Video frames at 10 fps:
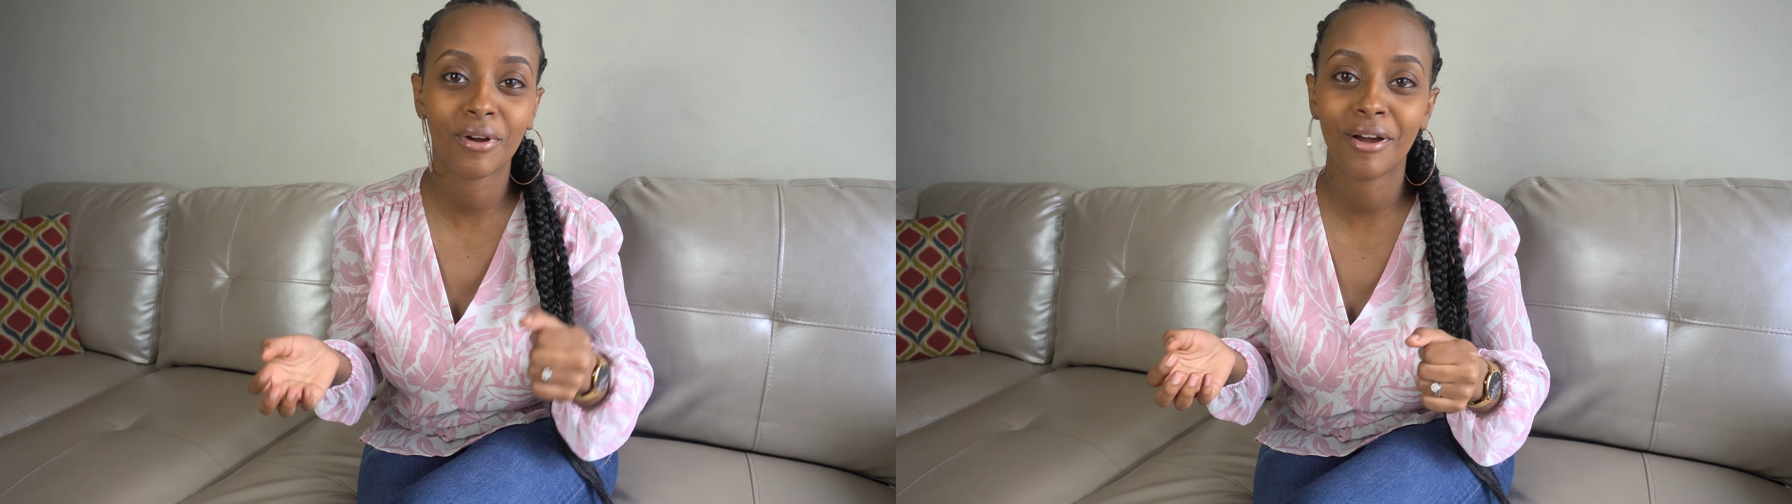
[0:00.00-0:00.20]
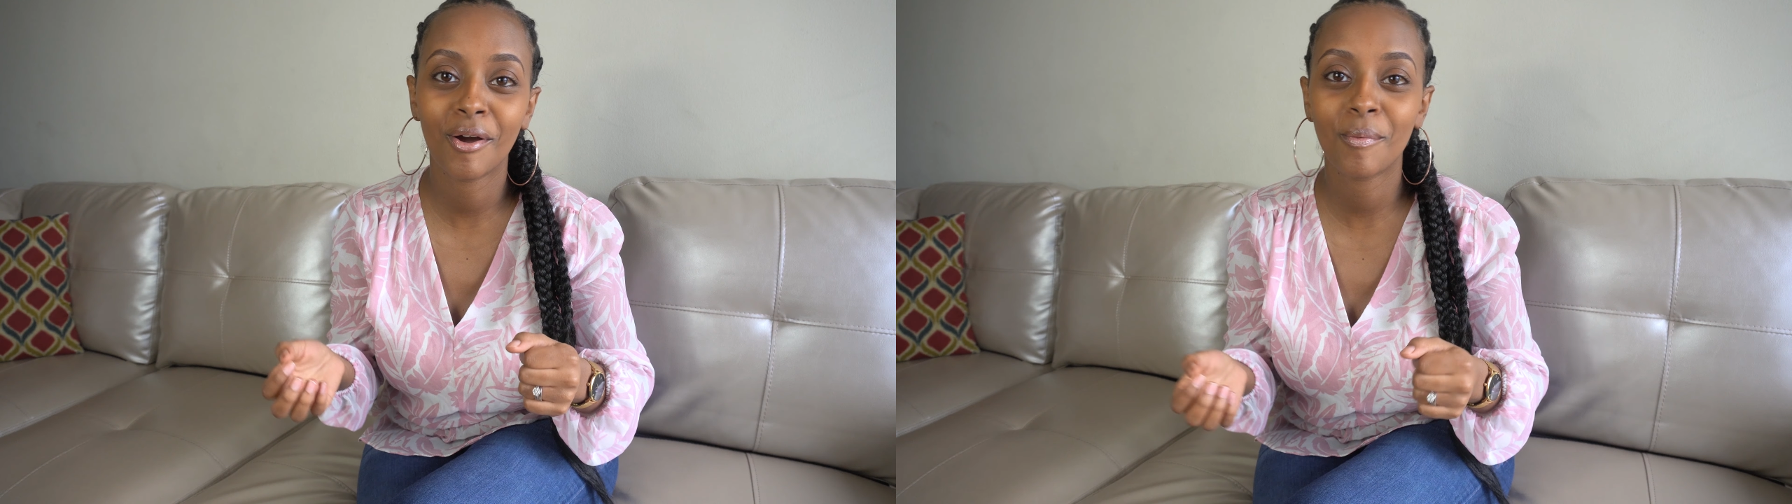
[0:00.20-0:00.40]

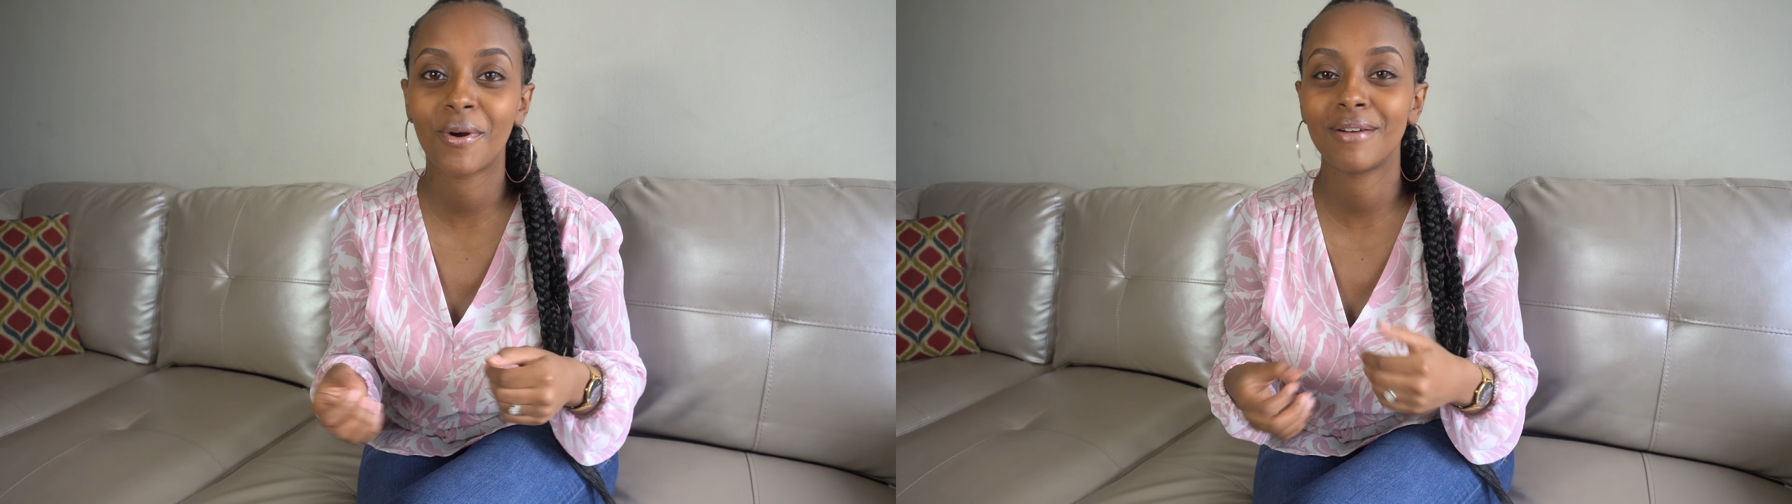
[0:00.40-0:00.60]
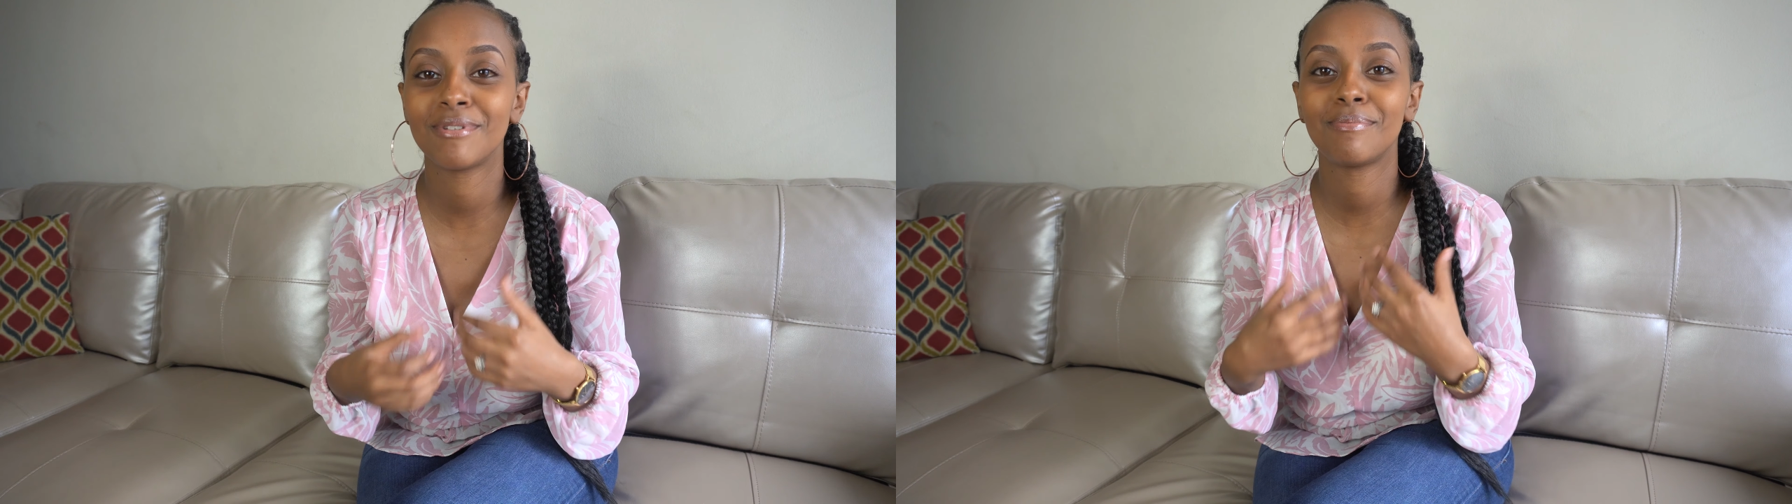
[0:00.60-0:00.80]
up, or
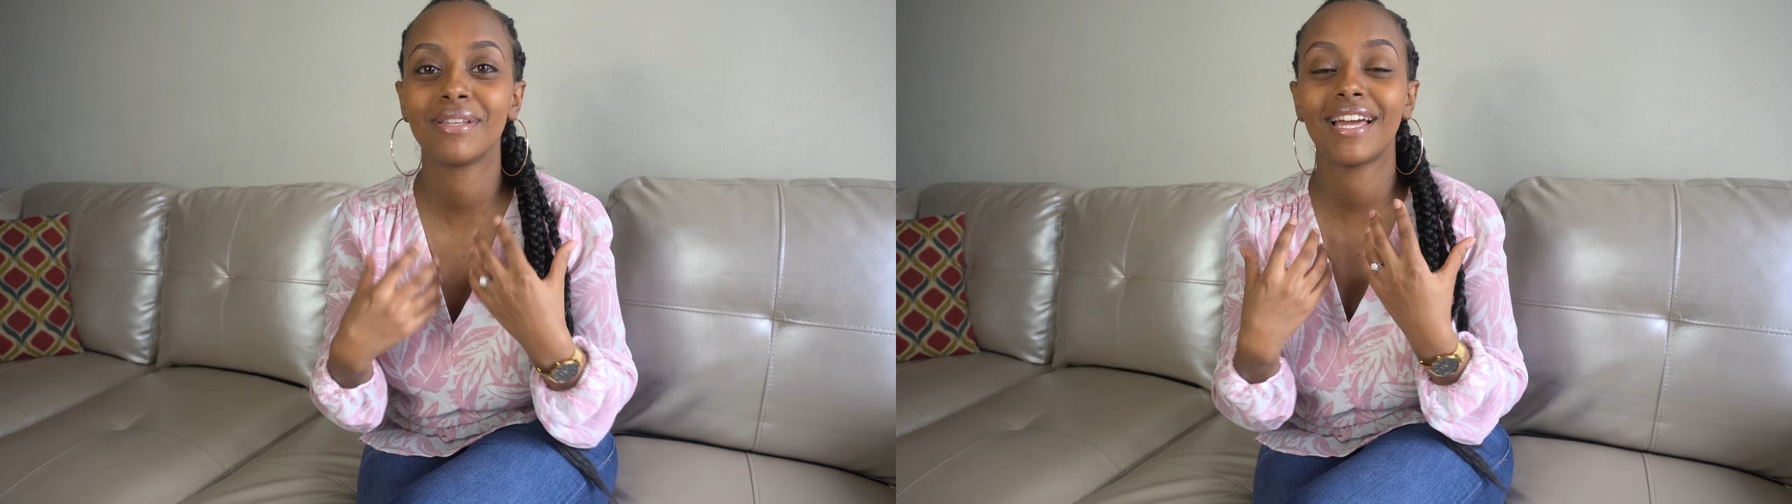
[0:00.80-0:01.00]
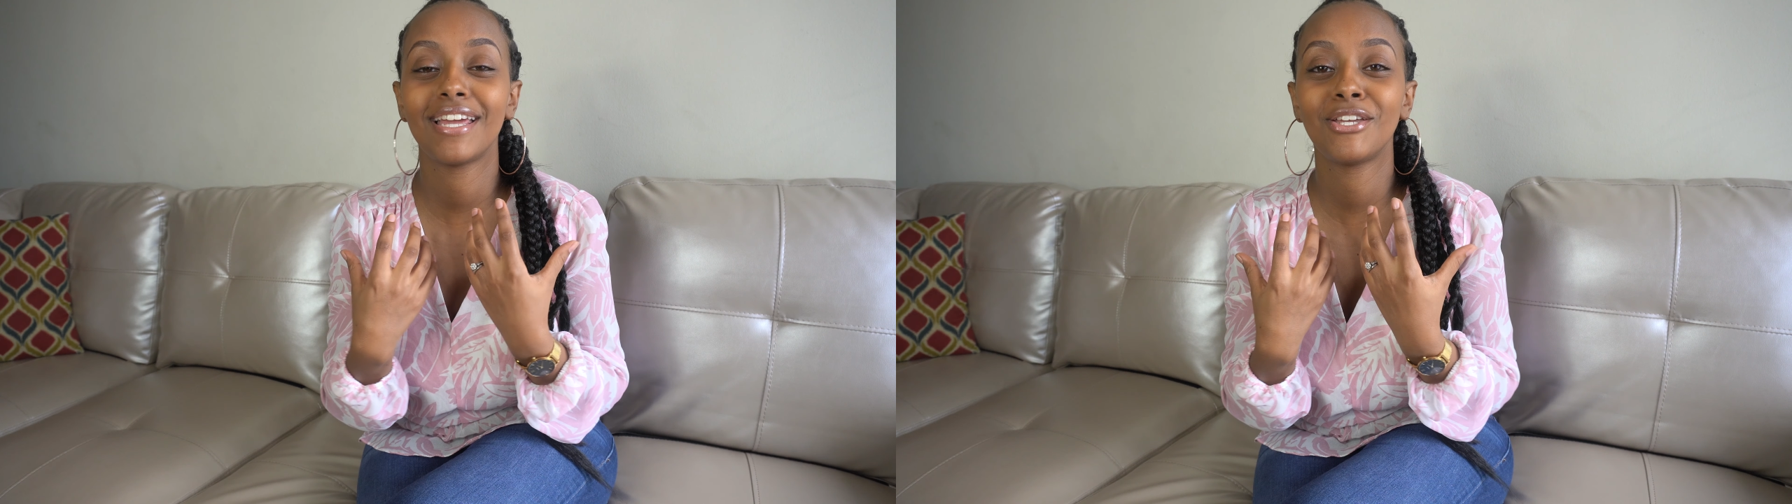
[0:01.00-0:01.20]
I'd just be
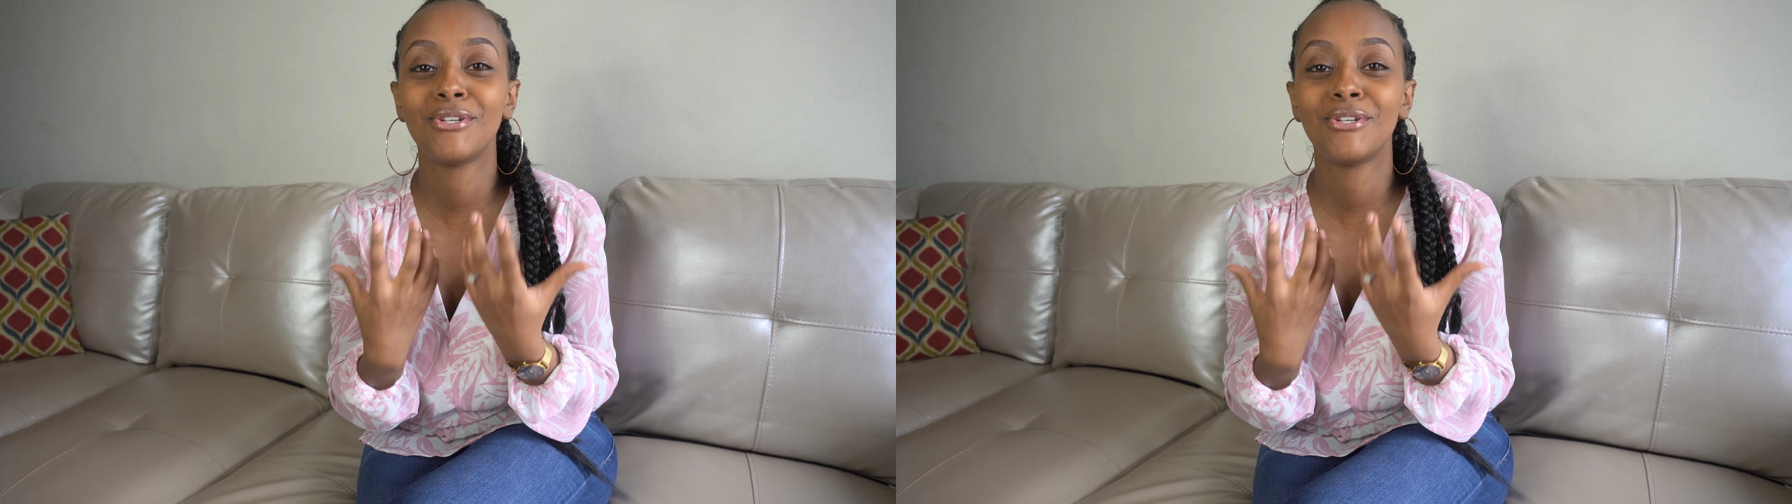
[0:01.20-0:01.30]
like,